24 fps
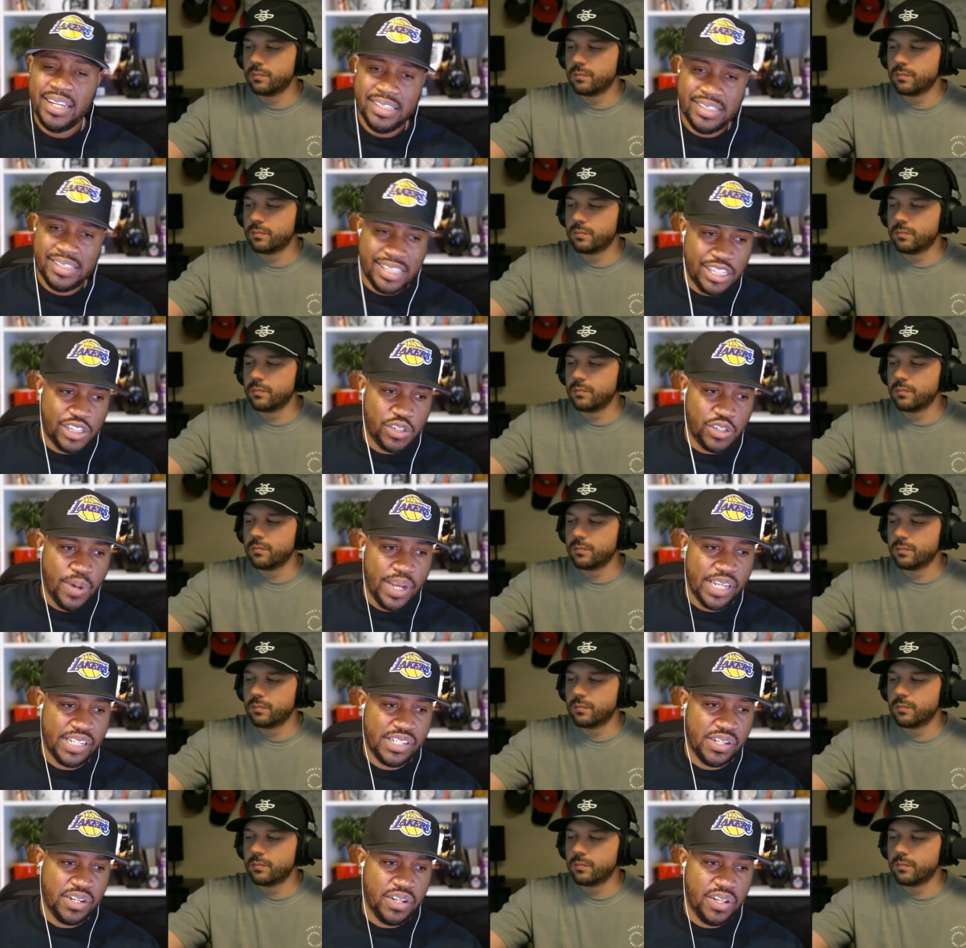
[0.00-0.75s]

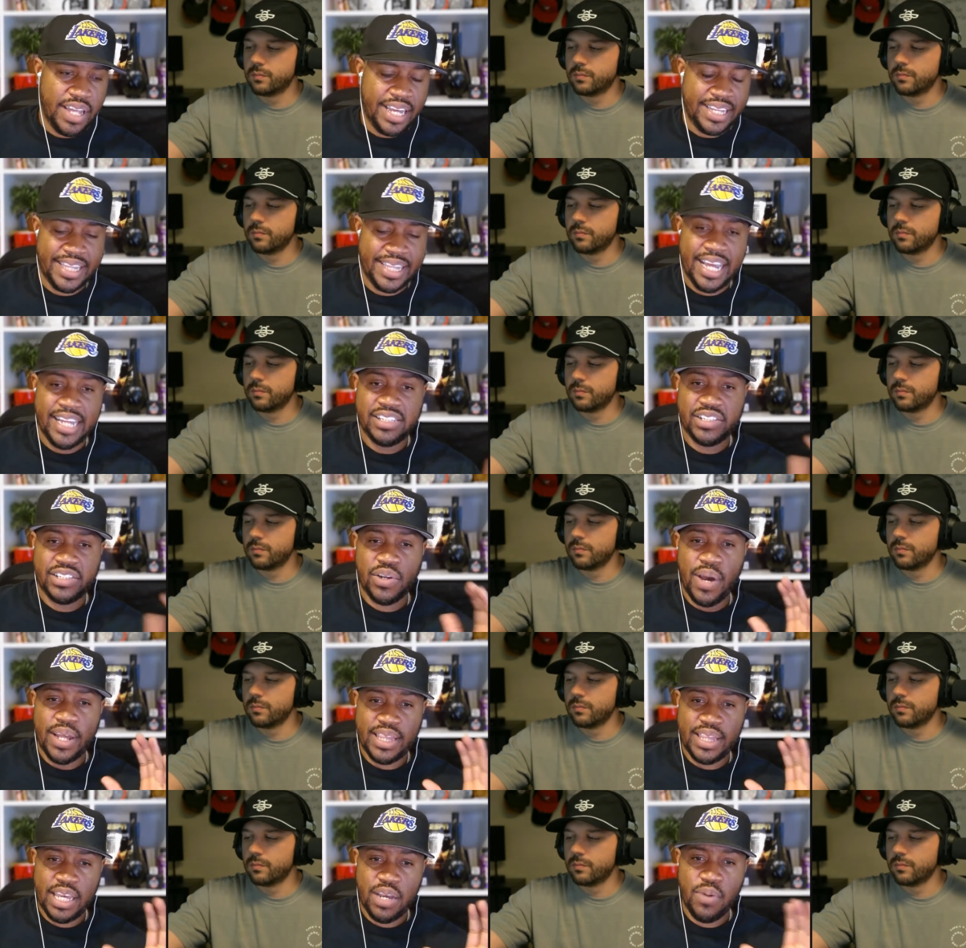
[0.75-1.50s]
Speaker 1: situational like that.
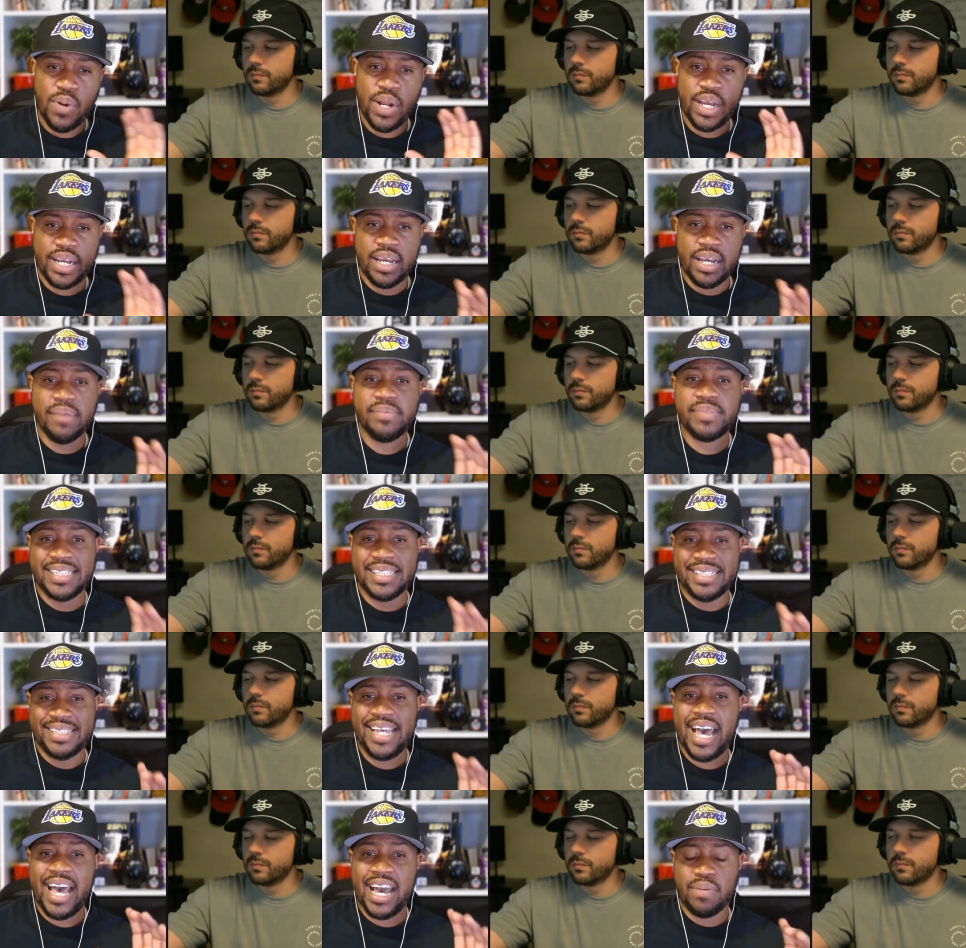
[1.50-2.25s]
So I think when it comes to
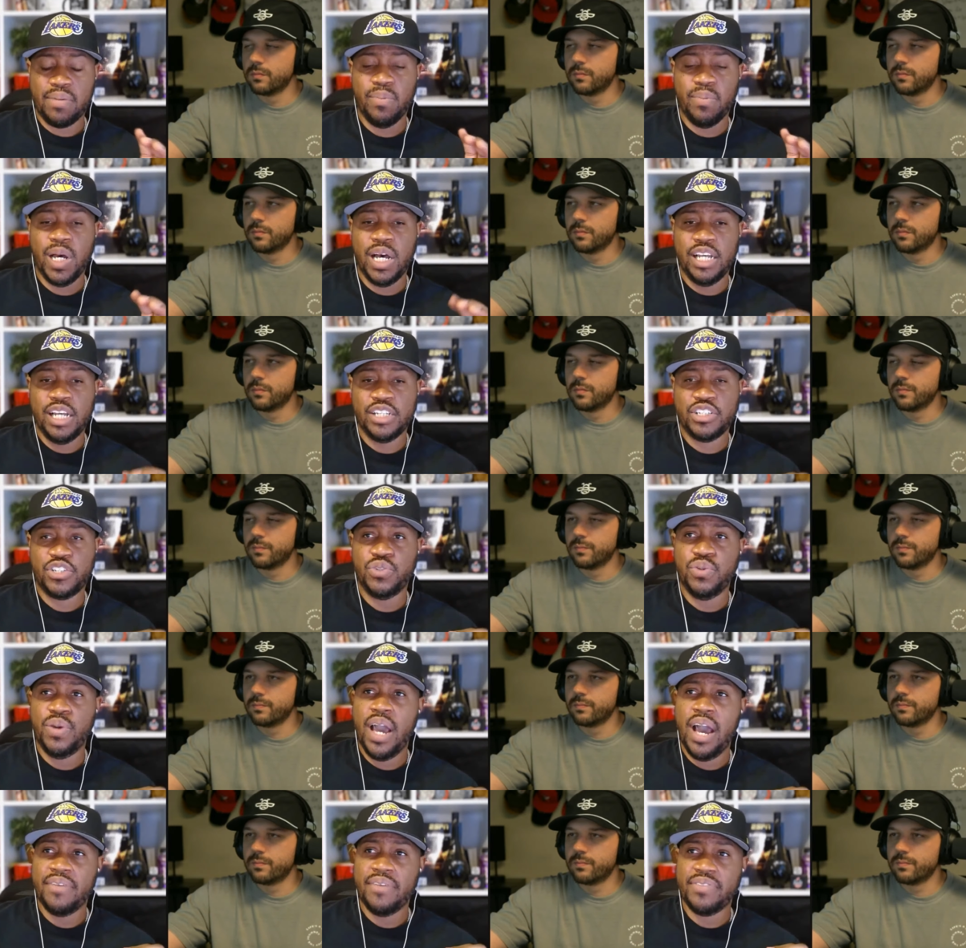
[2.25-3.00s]
Zack Moss,
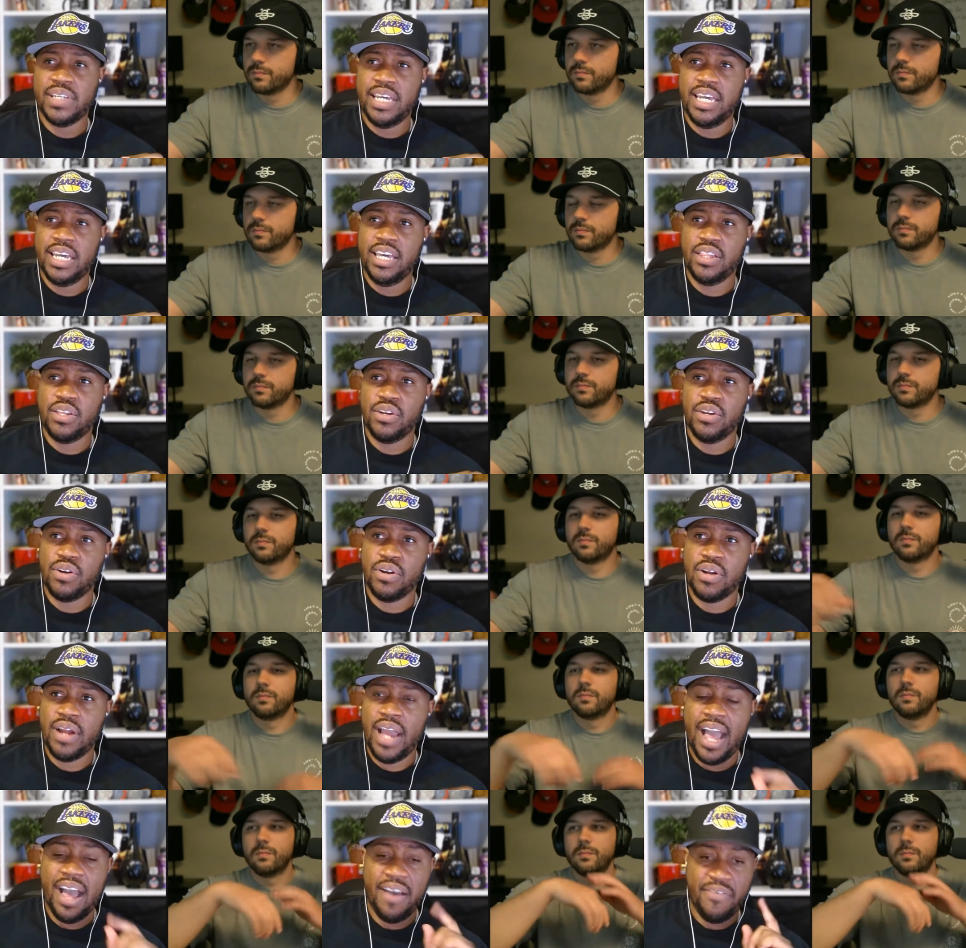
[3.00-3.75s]
you have to
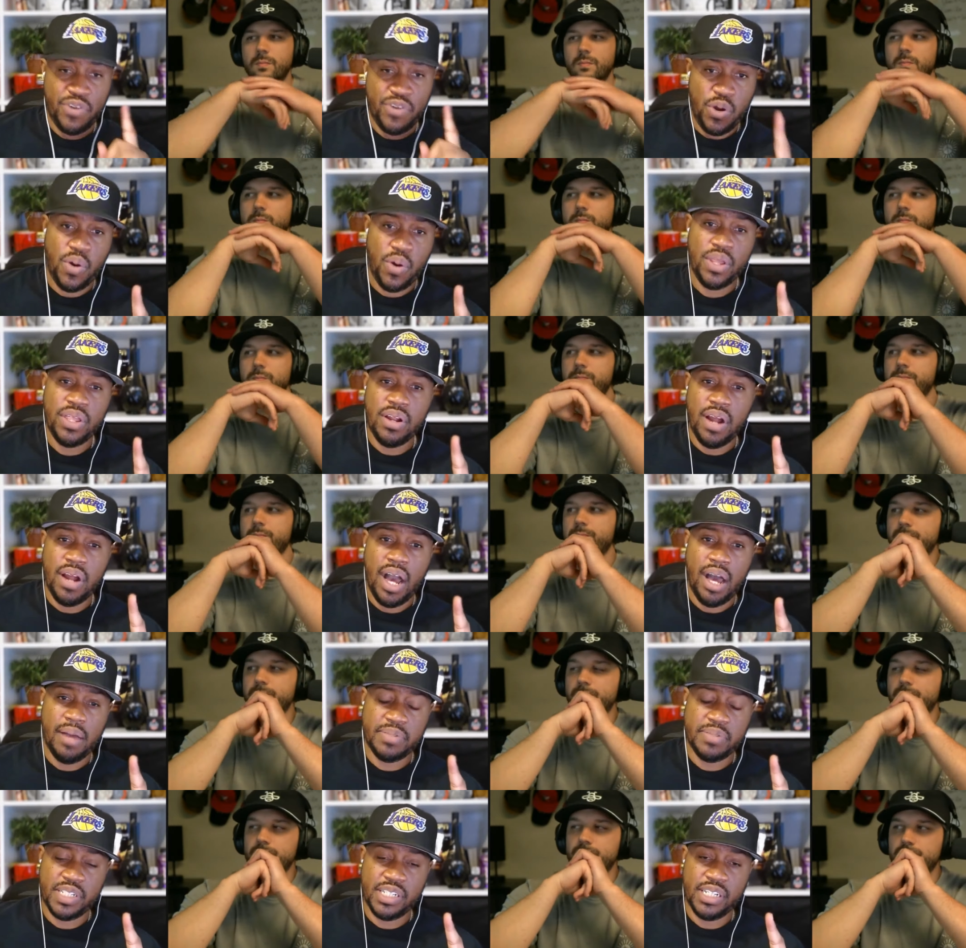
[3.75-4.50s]
either have no other
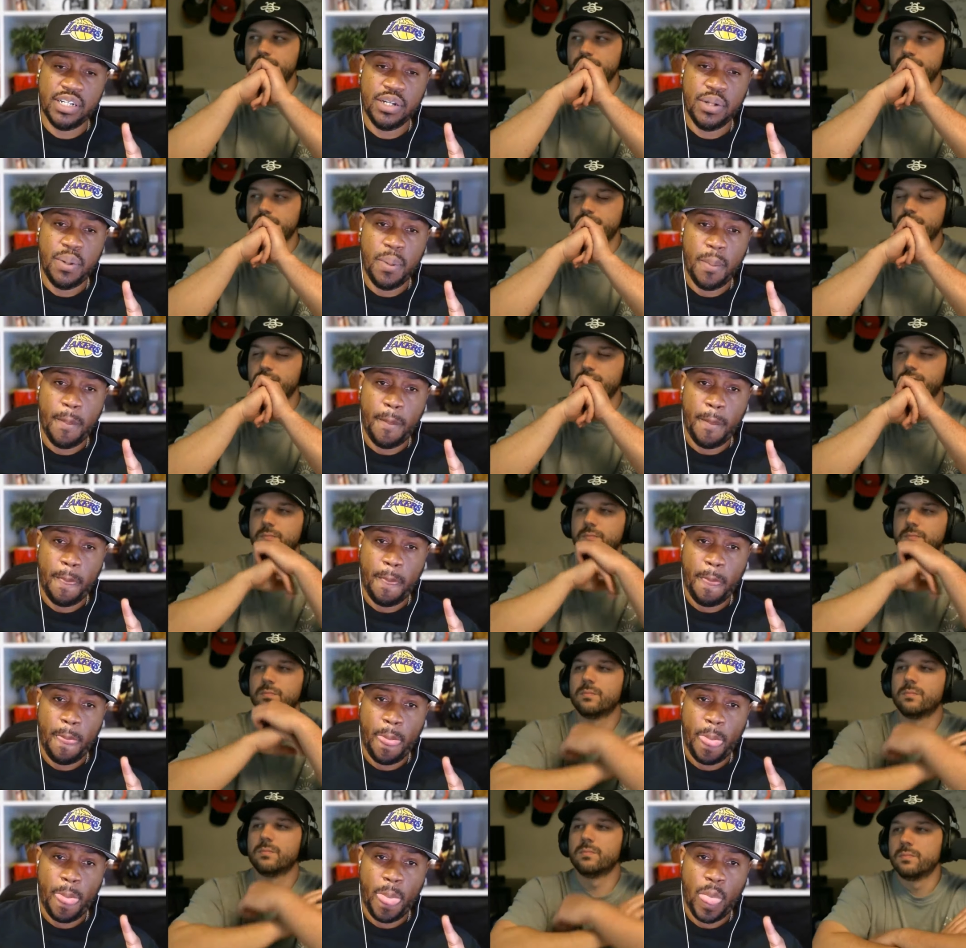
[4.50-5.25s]
option
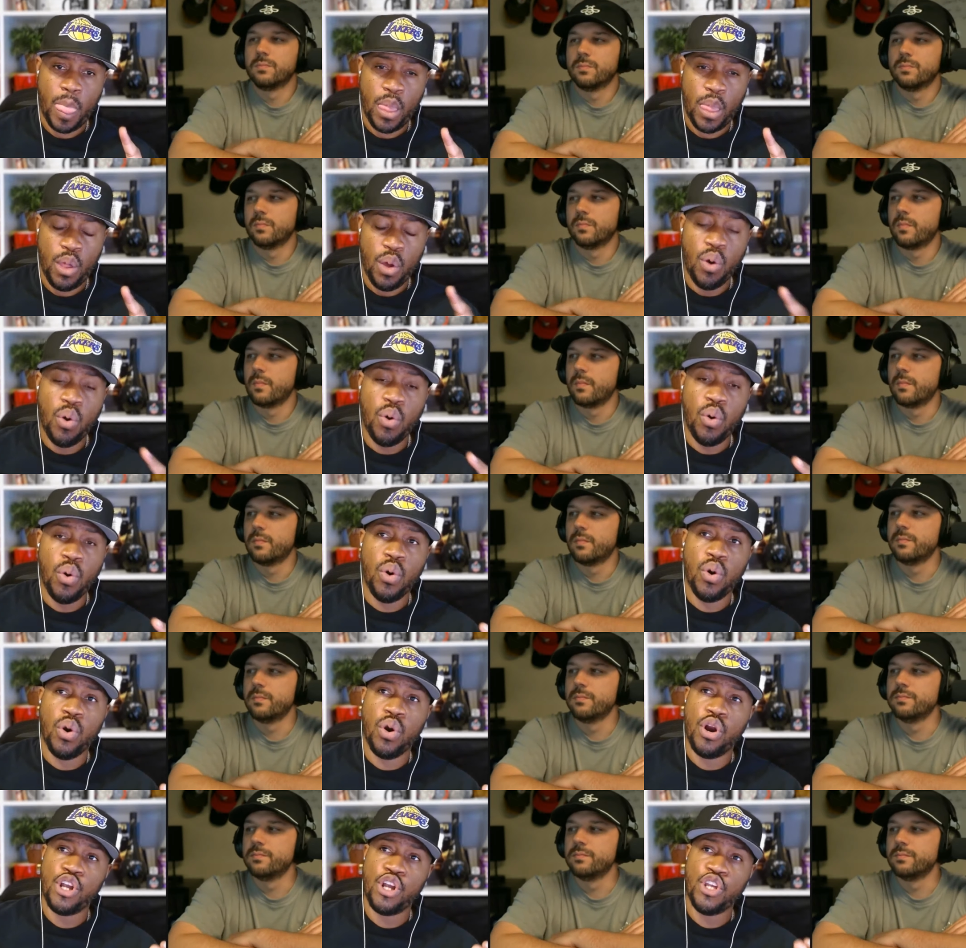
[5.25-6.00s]

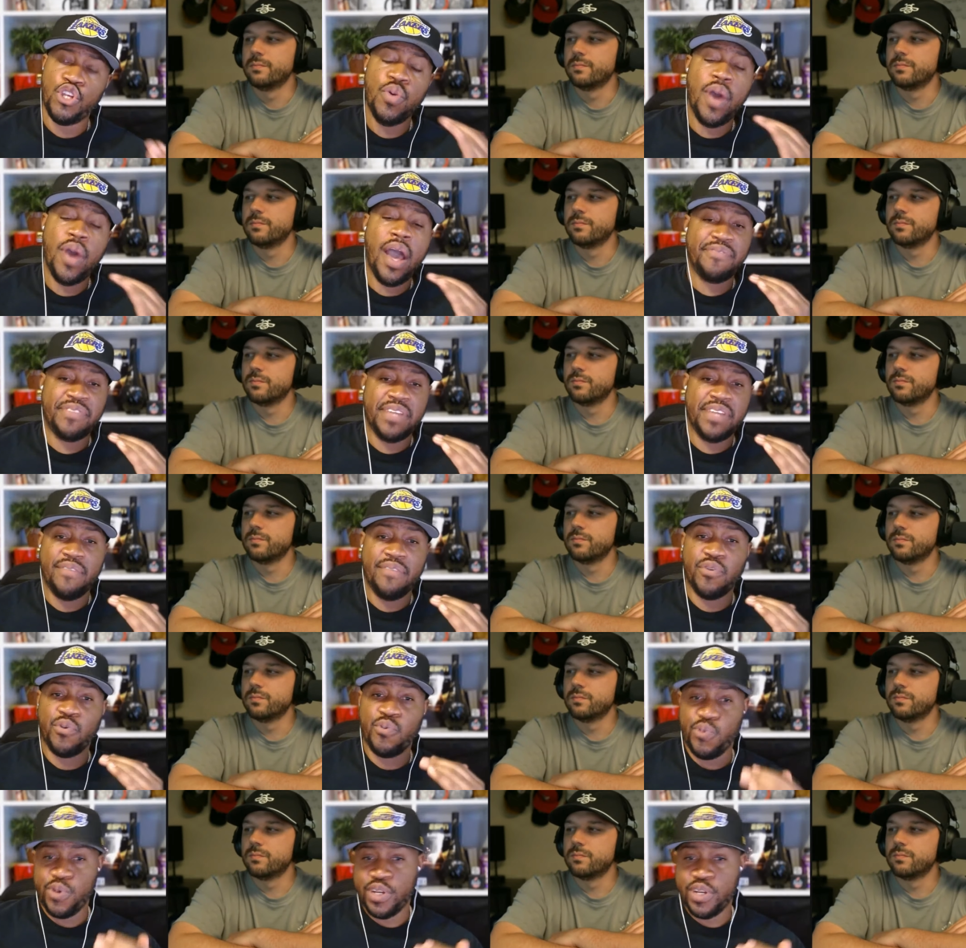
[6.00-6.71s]
or you have to have a